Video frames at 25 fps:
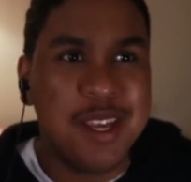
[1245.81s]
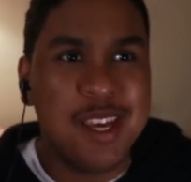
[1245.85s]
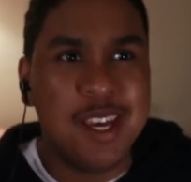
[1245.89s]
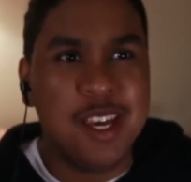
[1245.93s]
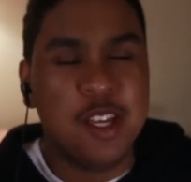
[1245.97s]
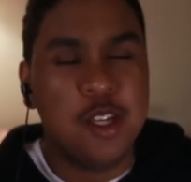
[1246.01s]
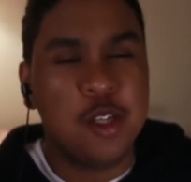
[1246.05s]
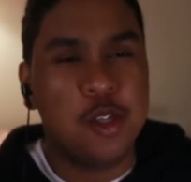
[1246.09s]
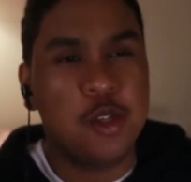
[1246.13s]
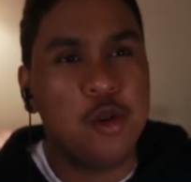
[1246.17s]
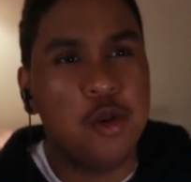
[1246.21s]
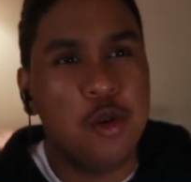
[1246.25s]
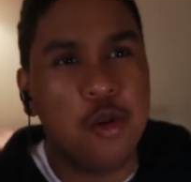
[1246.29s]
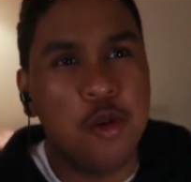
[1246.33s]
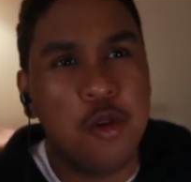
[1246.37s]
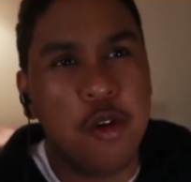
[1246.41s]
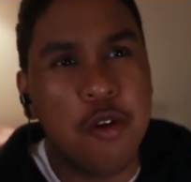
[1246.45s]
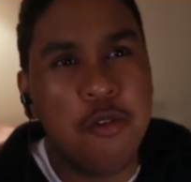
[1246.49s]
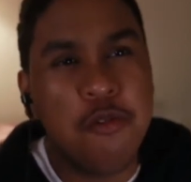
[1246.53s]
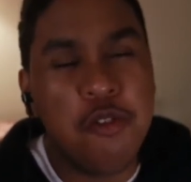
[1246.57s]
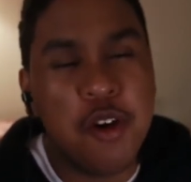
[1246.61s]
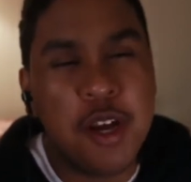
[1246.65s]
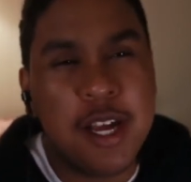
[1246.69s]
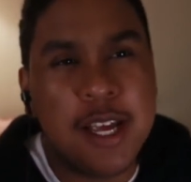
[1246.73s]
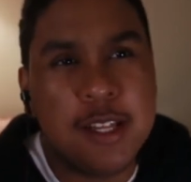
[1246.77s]
So, don't
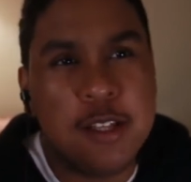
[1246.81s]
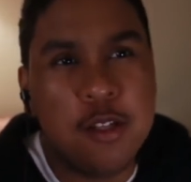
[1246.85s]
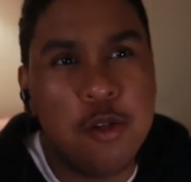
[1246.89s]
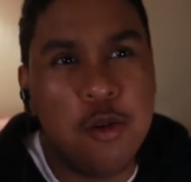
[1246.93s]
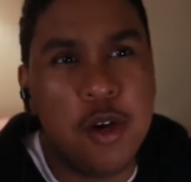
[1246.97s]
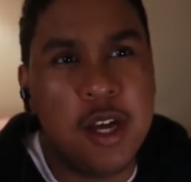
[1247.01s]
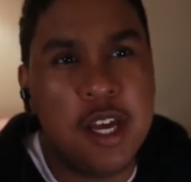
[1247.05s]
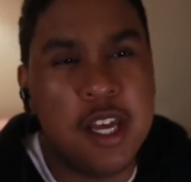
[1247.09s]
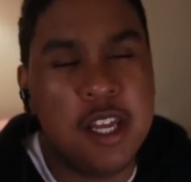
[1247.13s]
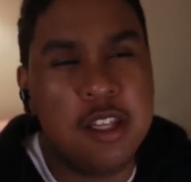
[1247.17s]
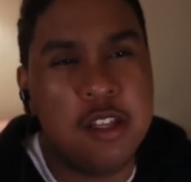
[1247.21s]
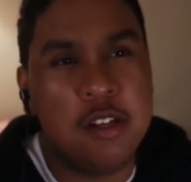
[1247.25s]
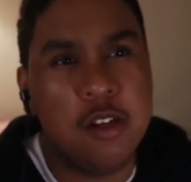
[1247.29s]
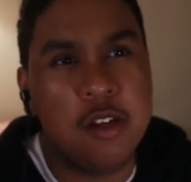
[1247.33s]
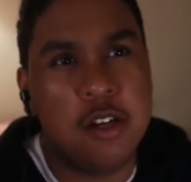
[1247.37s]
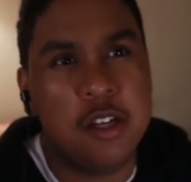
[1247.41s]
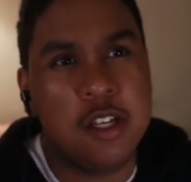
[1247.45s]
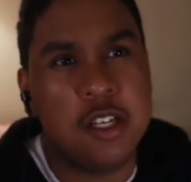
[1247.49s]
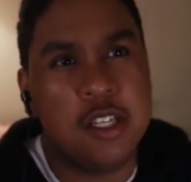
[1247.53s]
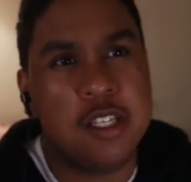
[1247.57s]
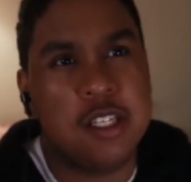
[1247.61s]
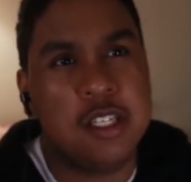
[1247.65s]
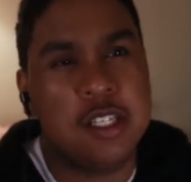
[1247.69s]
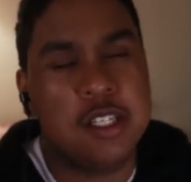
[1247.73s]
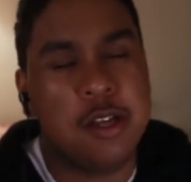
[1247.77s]
forget to hit the
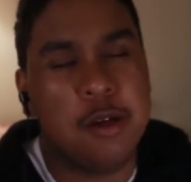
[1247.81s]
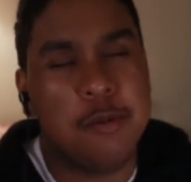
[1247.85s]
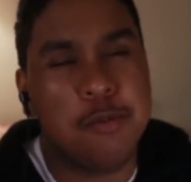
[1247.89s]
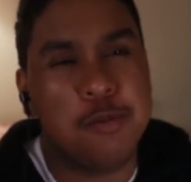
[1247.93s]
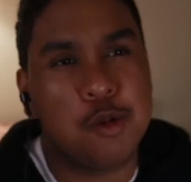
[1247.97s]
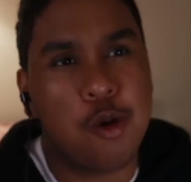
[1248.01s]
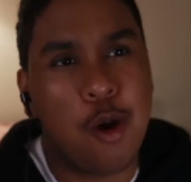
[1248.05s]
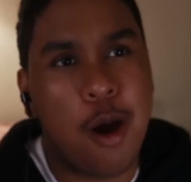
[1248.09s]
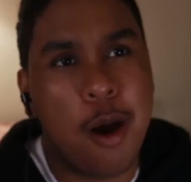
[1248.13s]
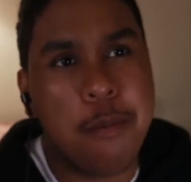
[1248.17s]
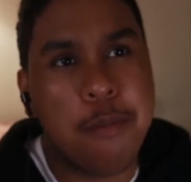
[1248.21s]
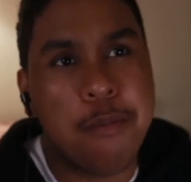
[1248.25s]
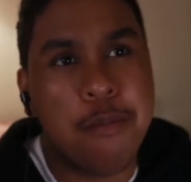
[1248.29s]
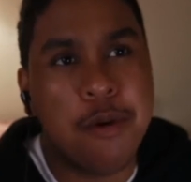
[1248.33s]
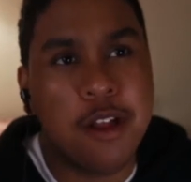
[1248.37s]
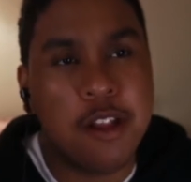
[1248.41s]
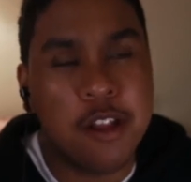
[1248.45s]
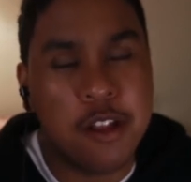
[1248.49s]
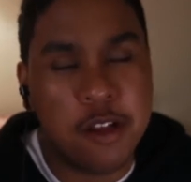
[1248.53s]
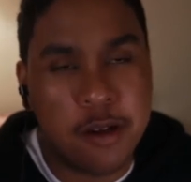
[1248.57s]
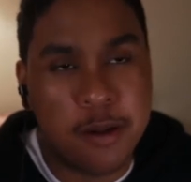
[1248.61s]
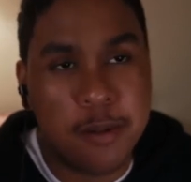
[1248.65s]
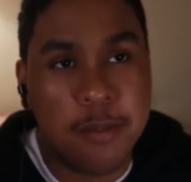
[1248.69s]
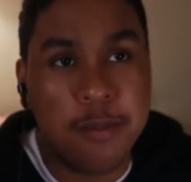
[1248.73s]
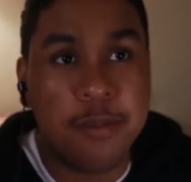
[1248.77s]
subscribe
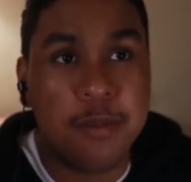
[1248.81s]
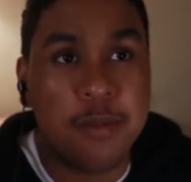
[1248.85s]
button.